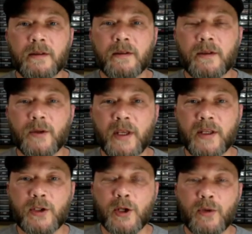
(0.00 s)
Okay,
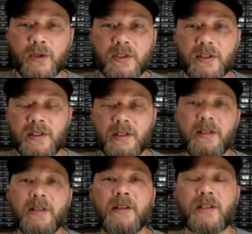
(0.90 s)
so this is
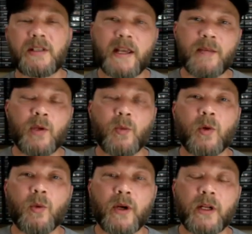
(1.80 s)
the segment where
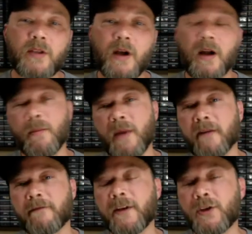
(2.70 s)
we're going to talk about
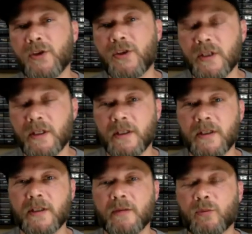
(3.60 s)
efficiencies
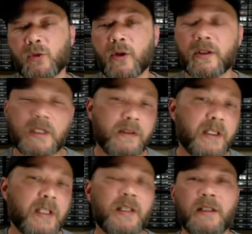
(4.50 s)
and
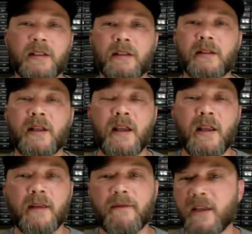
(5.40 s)
productivity and
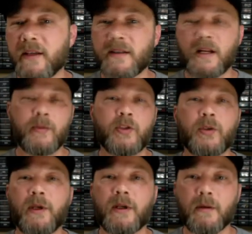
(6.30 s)
if things that I'm
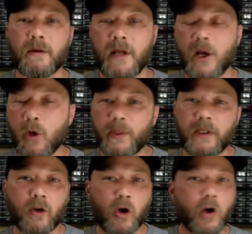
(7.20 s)
doing are helping
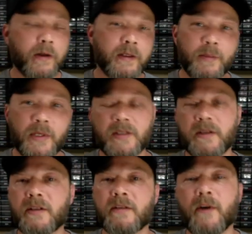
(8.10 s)
or hurting the
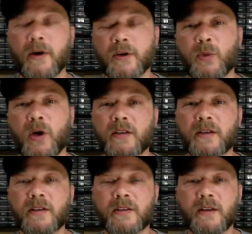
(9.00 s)
business as far as
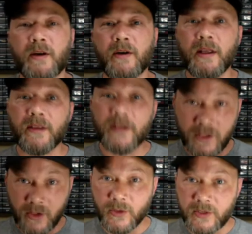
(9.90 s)
processes go. This is a
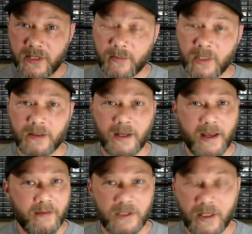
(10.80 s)
new segment. I
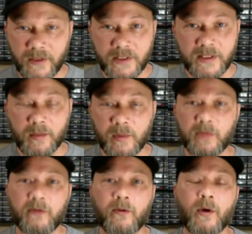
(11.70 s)
haven't done this segment
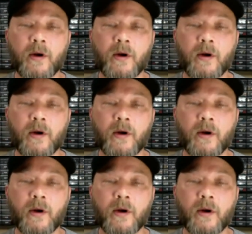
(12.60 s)
before.